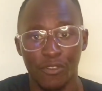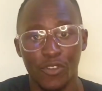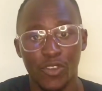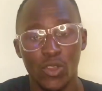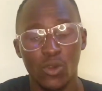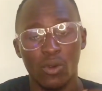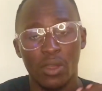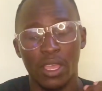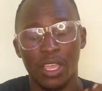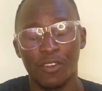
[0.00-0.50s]

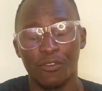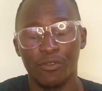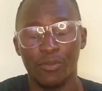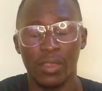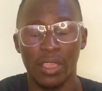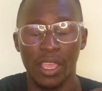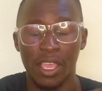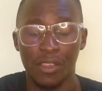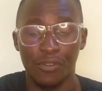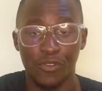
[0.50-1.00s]

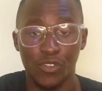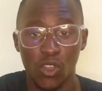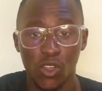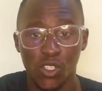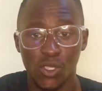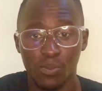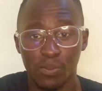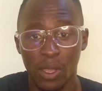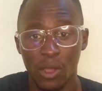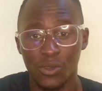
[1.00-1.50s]
If
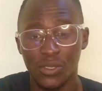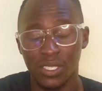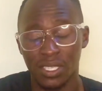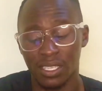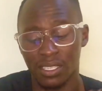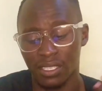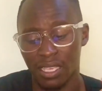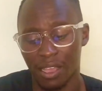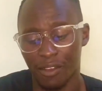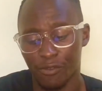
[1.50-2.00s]
your
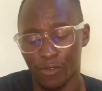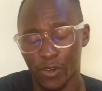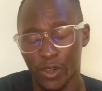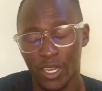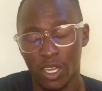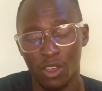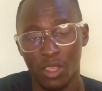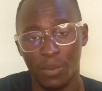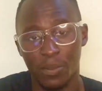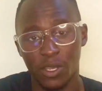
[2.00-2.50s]
spouse is a
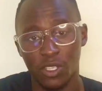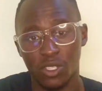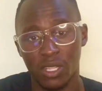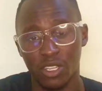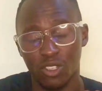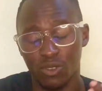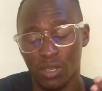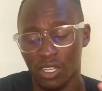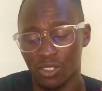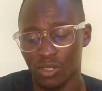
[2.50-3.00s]
foreigner, the person
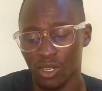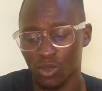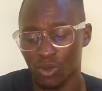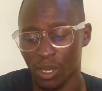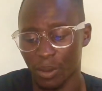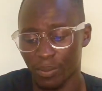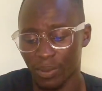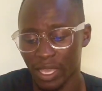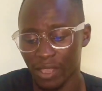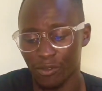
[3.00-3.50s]
that you are trying
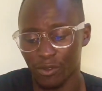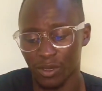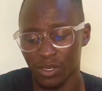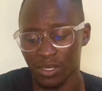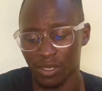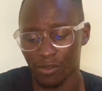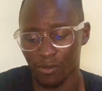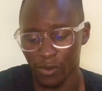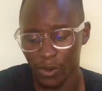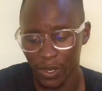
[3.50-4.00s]
to apply for
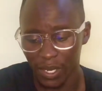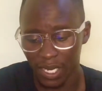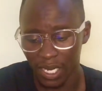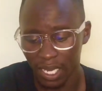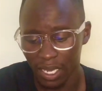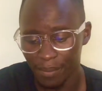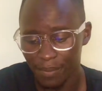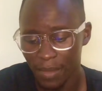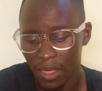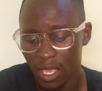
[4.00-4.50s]
is a
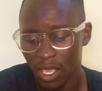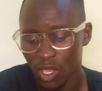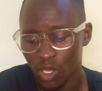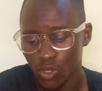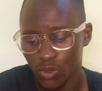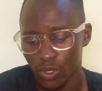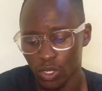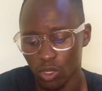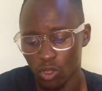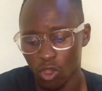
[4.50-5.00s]
foreigner,
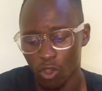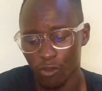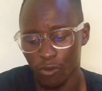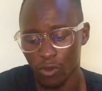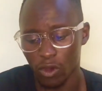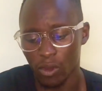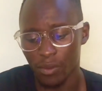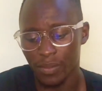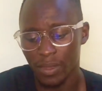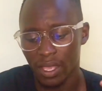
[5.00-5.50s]
you'll go
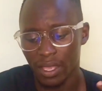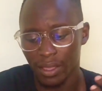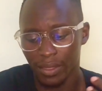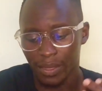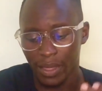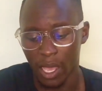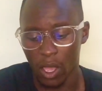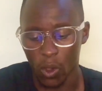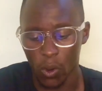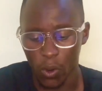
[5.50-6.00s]
for
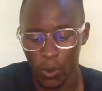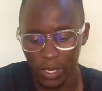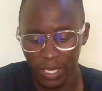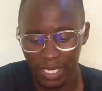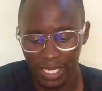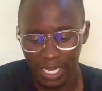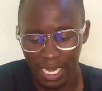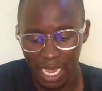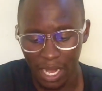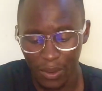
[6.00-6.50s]
the
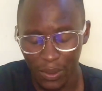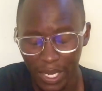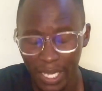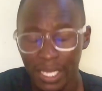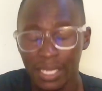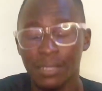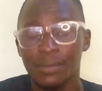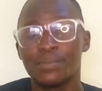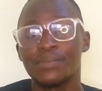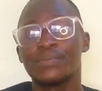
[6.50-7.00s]

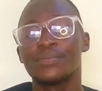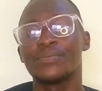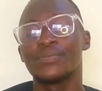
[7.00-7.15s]
ordinary.